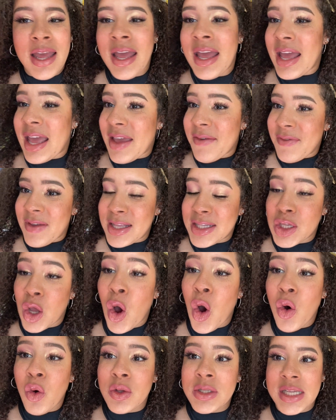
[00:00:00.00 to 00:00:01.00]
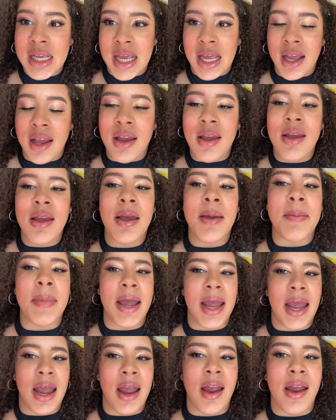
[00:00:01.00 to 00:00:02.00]
if it's holding my
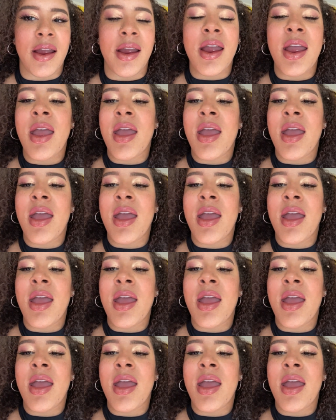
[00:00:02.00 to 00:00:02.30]
hair